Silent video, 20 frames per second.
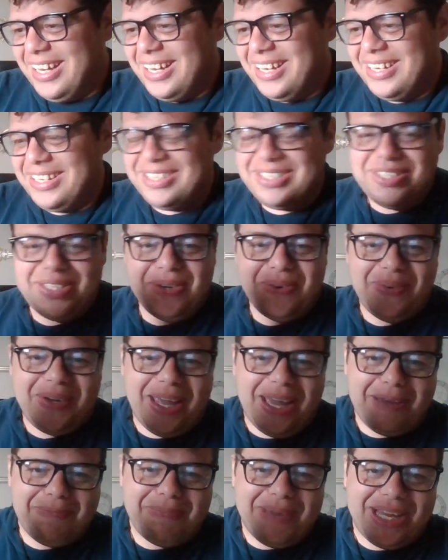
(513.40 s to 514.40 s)
uh, so we
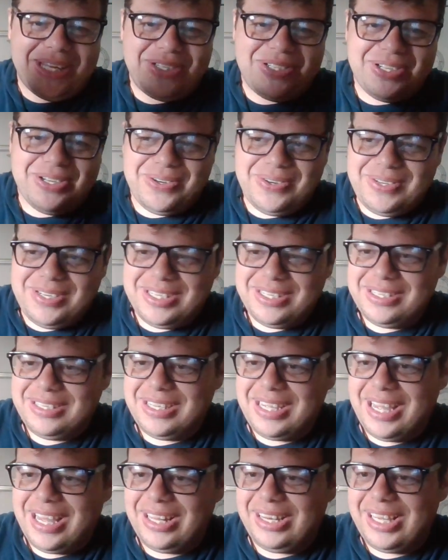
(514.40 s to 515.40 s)
got Machoke.
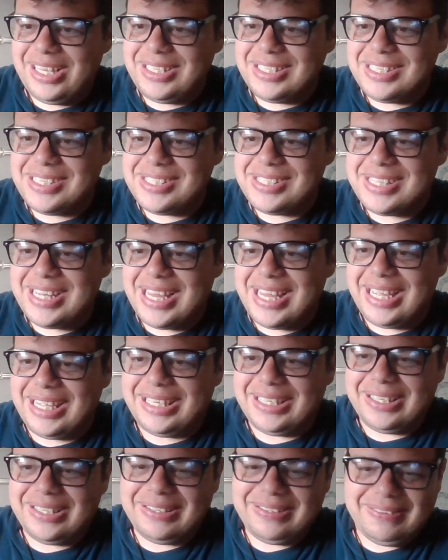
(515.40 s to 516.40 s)
I like the
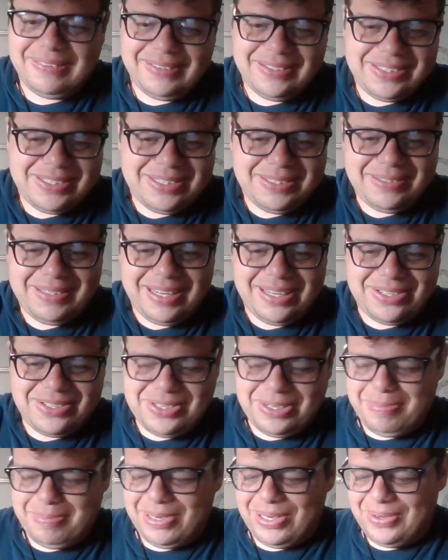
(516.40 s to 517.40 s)
design. It's
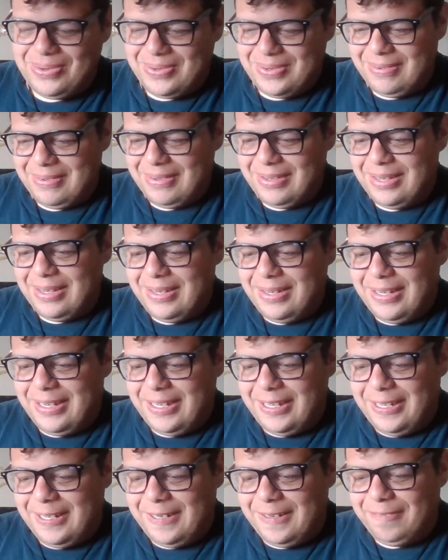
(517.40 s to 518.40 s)
actually pretty cool.
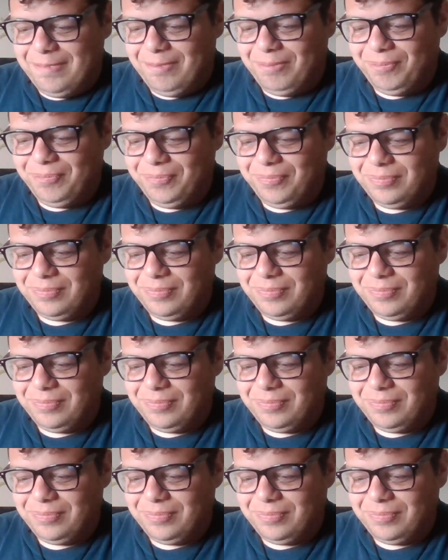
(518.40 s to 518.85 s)
Um,